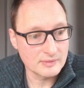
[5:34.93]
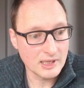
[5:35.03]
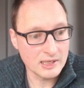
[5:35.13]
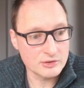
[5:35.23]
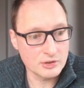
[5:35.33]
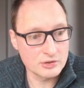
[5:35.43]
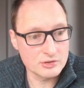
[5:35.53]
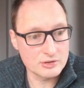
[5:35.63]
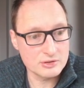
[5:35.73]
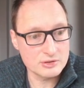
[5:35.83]
And
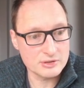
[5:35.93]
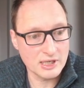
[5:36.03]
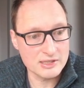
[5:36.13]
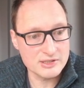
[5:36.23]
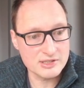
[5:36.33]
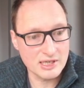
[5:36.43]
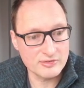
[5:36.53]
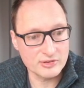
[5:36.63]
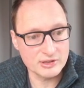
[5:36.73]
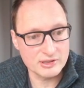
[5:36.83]
don't try and
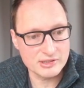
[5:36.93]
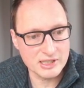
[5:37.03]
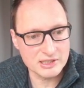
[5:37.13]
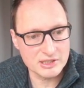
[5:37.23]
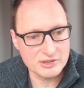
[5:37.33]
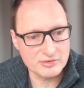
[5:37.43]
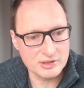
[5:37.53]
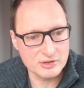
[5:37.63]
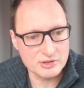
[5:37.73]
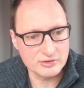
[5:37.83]
save on the sketches
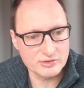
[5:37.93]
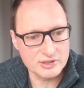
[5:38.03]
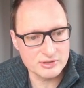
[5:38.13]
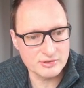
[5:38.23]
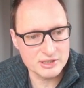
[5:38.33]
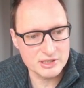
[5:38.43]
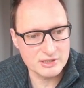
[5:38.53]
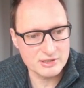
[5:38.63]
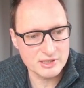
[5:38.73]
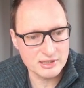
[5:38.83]
when you solve these
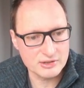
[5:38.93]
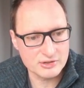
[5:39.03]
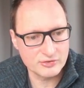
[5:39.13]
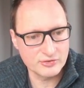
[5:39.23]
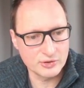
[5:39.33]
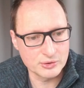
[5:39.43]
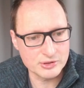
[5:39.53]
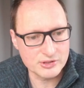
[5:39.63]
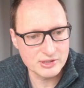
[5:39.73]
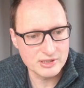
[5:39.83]
questions. That is a
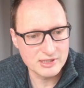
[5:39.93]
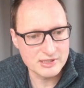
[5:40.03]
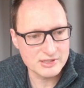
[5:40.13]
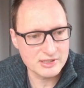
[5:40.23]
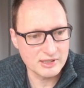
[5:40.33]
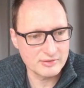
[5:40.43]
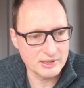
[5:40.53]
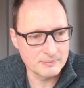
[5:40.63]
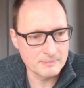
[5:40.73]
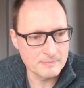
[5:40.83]
false saving.